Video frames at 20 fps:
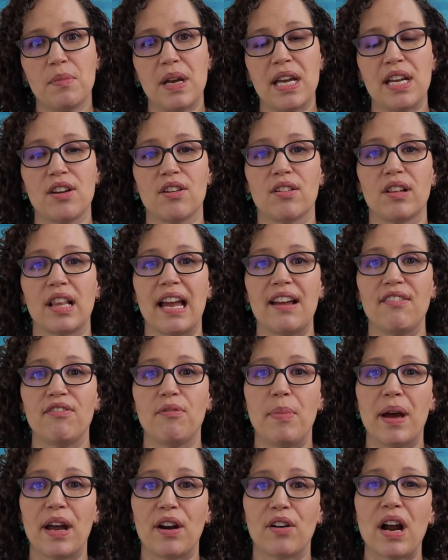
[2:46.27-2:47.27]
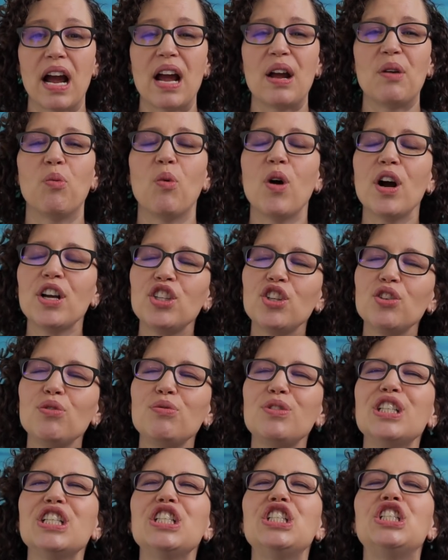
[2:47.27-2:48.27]
make your life better, I want
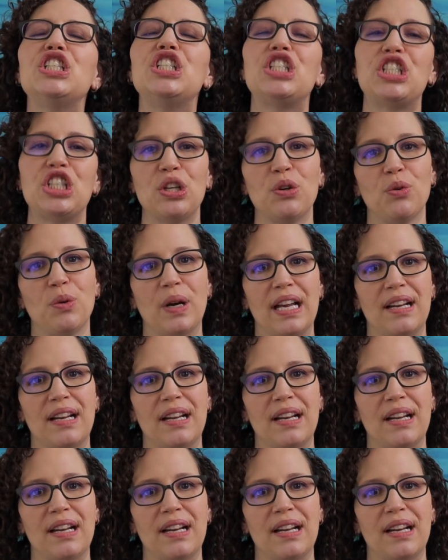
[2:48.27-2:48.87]
you to do